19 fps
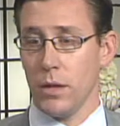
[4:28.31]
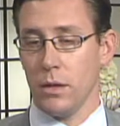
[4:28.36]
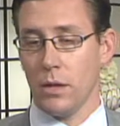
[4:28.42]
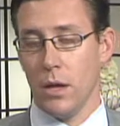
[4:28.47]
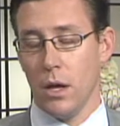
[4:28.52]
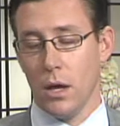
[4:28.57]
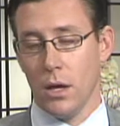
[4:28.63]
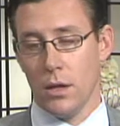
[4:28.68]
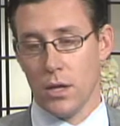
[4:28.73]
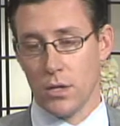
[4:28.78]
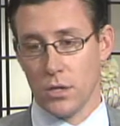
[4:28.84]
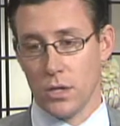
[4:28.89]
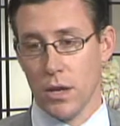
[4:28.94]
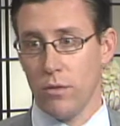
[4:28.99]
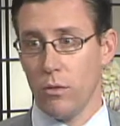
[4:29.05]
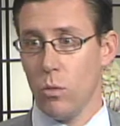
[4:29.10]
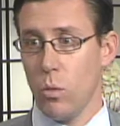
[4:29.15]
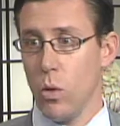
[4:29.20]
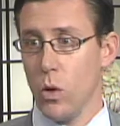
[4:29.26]
And there's
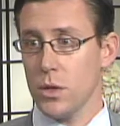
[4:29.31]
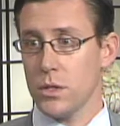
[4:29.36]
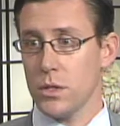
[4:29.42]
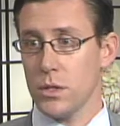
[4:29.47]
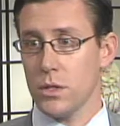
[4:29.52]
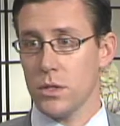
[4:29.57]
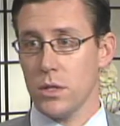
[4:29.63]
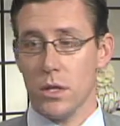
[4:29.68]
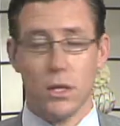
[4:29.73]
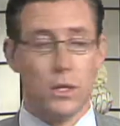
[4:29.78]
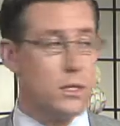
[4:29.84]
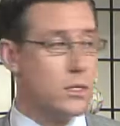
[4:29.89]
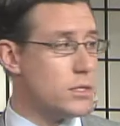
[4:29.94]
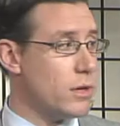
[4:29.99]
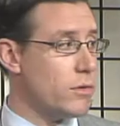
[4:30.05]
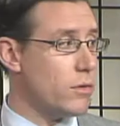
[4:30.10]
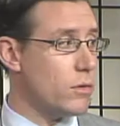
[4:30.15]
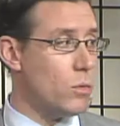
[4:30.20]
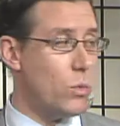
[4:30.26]
7 wards in the city, there's
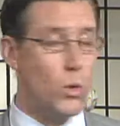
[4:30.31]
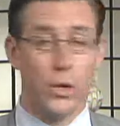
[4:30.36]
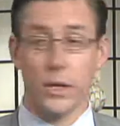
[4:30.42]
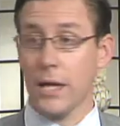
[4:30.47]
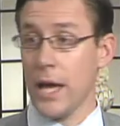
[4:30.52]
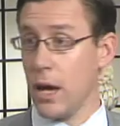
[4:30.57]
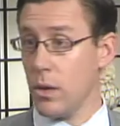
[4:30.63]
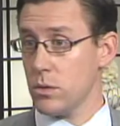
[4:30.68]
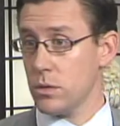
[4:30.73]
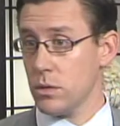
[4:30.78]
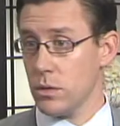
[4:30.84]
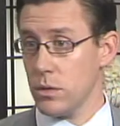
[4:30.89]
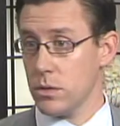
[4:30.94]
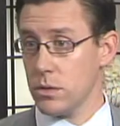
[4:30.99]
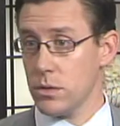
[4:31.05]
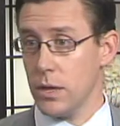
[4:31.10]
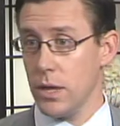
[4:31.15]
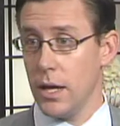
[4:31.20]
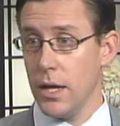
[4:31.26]
7 ward
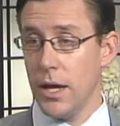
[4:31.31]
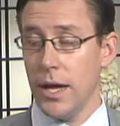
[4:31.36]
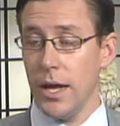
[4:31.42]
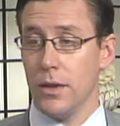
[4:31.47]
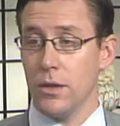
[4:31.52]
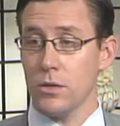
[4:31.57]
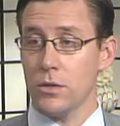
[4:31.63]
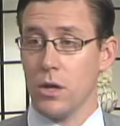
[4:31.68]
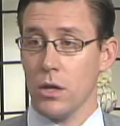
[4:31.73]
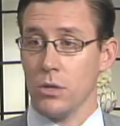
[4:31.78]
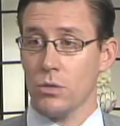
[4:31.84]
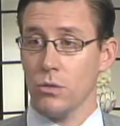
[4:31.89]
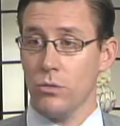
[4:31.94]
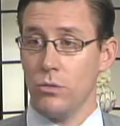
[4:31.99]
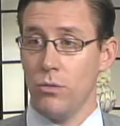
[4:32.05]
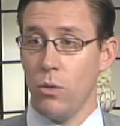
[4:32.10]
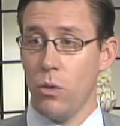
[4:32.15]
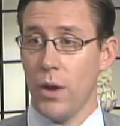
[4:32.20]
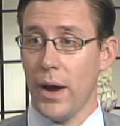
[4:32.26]
councilors, and there's also
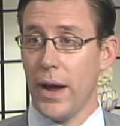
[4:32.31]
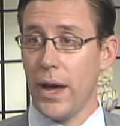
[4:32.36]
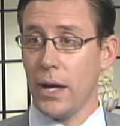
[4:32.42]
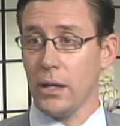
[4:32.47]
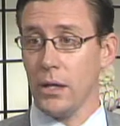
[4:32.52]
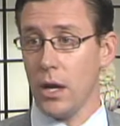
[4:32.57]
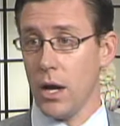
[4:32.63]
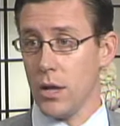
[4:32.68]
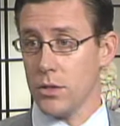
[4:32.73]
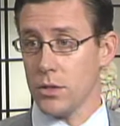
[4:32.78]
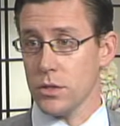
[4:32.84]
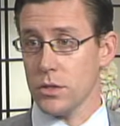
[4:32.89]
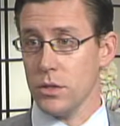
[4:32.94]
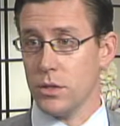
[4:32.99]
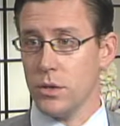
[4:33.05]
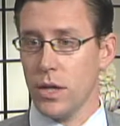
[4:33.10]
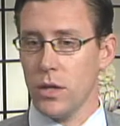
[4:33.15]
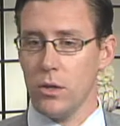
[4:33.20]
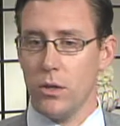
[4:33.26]
4 at-larges.
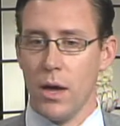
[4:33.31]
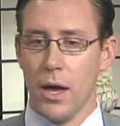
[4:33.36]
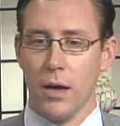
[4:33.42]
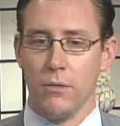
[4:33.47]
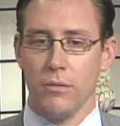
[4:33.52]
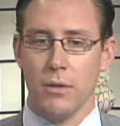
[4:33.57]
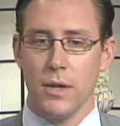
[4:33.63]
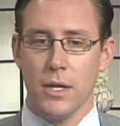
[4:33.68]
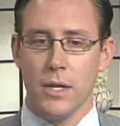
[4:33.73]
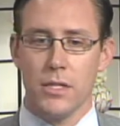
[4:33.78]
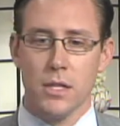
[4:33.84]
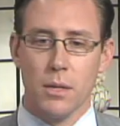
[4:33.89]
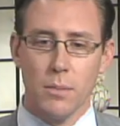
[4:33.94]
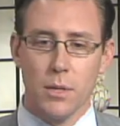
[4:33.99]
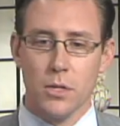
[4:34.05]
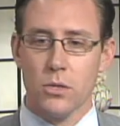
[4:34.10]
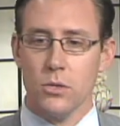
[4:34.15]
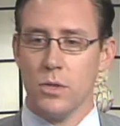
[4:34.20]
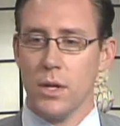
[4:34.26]
So then you have
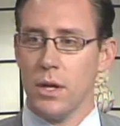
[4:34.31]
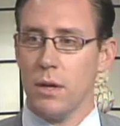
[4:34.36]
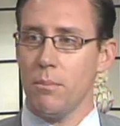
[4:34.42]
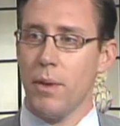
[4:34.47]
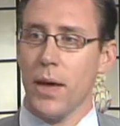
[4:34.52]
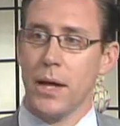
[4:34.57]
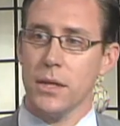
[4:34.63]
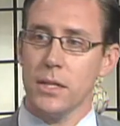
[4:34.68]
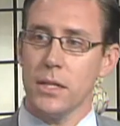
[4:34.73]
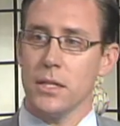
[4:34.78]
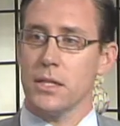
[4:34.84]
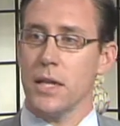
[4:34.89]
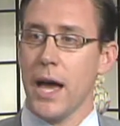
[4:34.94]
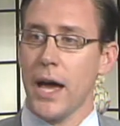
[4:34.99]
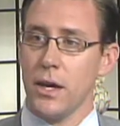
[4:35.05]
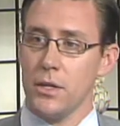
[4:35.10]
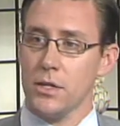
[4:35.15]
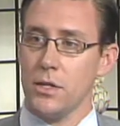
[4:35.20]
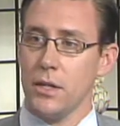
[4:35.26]
some issues that impact the
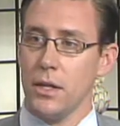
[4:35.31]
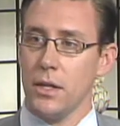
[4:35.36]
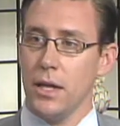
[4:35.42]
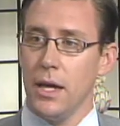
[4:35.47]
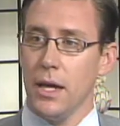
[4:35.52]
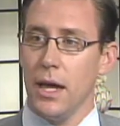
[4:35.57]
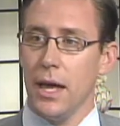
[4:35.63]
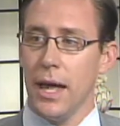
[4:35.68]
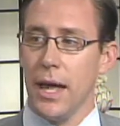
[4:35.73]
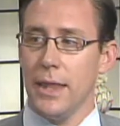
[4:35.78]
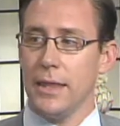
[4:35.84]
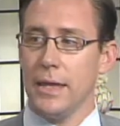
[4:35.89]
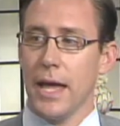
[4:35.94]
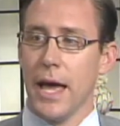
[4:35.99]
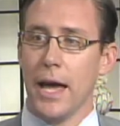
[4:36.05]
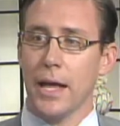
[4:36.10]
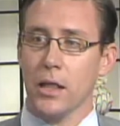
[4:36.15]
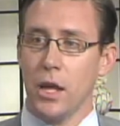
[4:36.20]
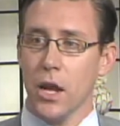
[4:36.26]
entire city, and
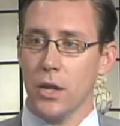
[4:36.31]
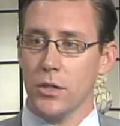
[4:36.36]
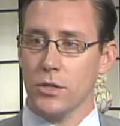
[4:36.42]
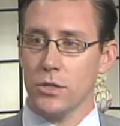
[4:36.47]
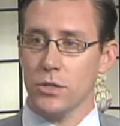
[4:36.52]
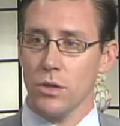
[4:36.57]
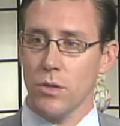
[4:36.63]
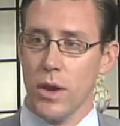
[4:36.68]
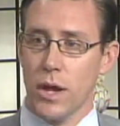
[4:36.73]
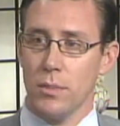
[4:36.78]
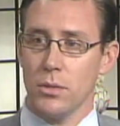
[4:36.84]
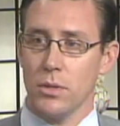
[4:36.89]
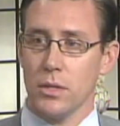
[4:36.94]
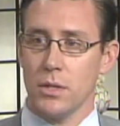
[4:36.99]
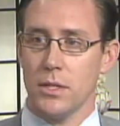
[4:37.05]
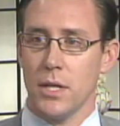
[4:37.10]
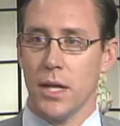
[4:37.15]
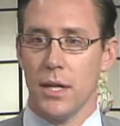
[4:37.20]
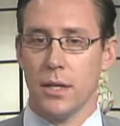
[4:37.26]
the at-larges are able
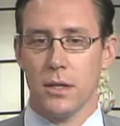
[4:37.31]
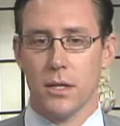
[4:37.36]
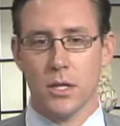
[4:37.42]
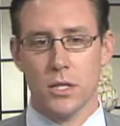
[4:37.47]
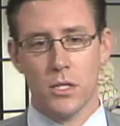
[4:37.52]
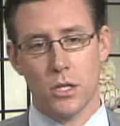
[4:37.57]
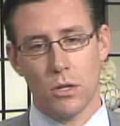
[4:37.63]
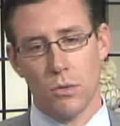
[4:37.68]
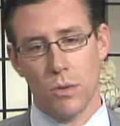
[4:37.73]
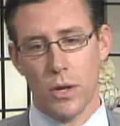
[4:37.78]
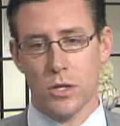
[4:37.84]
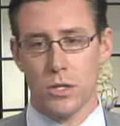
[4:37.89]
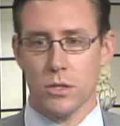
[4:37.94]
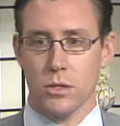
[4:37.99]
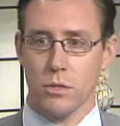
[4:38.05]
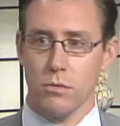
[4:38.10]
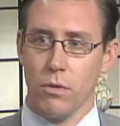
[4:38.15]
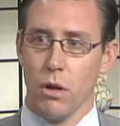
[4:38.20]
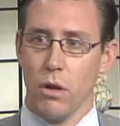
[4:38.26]
to take the
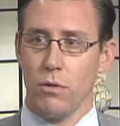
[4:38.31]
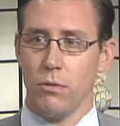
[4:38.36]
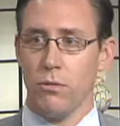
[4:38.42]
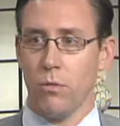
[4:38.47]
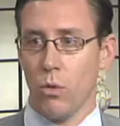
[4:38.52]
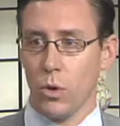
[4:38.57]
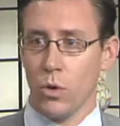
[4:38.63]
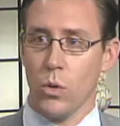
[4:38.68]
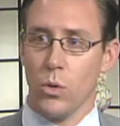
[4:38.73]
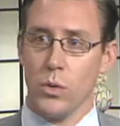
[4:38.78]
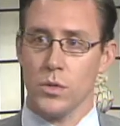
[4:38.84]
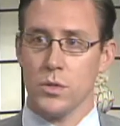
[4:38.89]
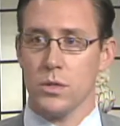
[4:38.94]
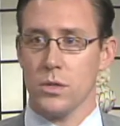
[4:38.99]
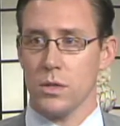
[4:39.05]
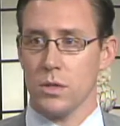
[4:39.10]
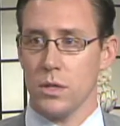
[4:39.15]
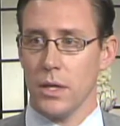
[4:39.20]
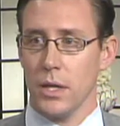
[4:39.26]
considerations of all 4 corners
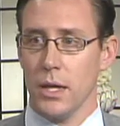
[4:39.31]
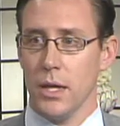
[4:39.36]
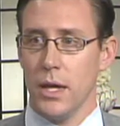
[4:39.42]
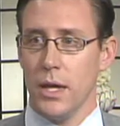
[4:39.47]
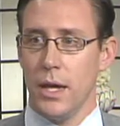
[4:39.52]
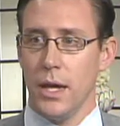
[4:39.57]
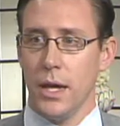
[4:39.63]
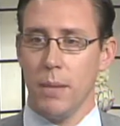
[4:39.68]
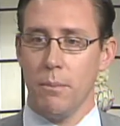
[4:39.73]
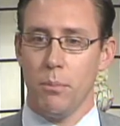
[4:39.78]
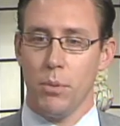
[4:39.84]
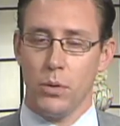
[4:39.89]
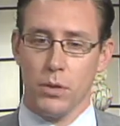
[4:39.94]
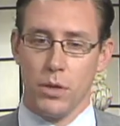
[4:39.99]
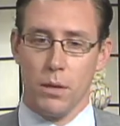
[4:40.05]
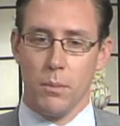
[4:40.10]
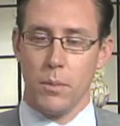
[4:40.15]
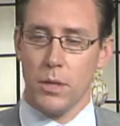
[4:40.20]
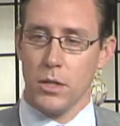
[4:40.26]
of the city and
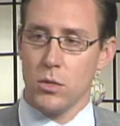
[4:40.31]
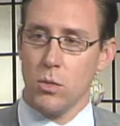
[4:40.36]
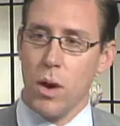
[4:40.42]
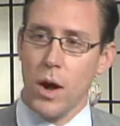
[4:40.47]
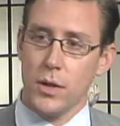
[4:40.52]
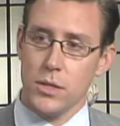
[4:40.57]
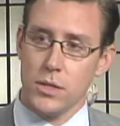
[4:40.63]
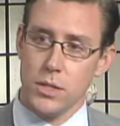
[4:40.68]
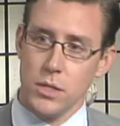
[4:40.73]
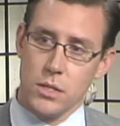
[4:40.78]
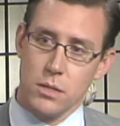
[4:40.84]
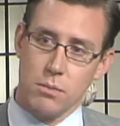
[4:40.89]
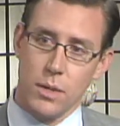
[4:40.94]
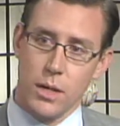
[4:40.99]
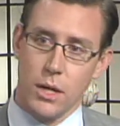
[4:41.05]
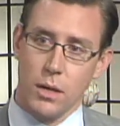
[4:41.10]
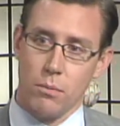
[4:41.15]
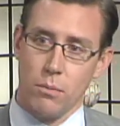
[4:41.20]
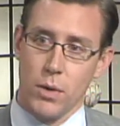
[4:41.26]
put them into our
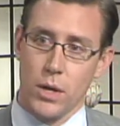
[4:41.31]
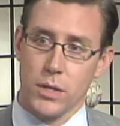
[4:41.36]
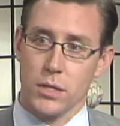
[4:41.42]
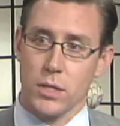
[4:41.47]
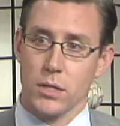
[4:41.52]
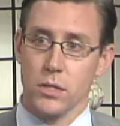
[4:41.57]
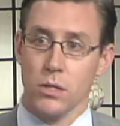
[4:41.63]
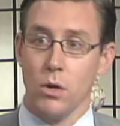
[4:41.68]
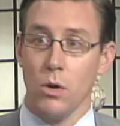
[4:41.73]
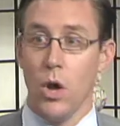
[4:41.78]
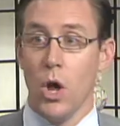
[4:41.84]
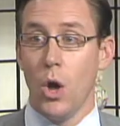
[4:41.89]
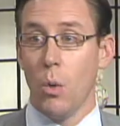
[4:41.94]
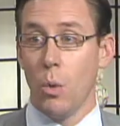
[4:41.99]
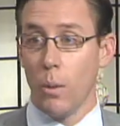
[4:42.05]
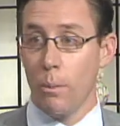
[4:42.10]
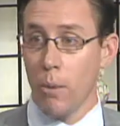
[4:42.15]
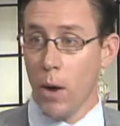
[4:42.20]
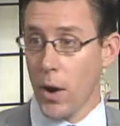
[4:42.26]
decision-making process. So
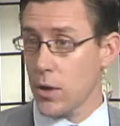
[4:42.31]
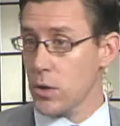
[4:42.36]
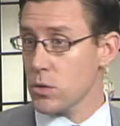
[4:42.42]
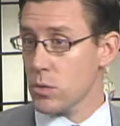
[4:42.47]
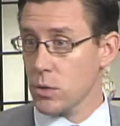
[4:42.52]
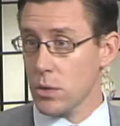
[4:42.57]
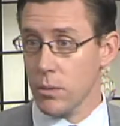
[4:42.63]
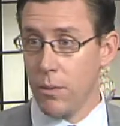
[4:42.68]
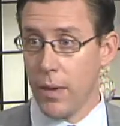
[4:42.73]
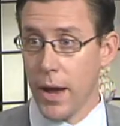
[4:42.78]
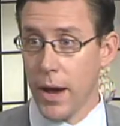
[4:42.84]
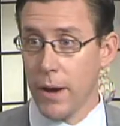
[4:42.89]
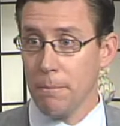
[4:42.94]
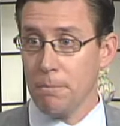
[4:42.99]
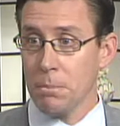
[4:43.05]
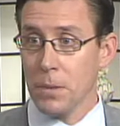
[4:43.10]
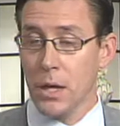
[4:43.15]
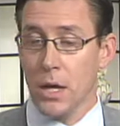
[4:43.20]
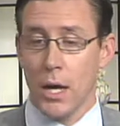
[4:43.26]
we're partners with the mayor.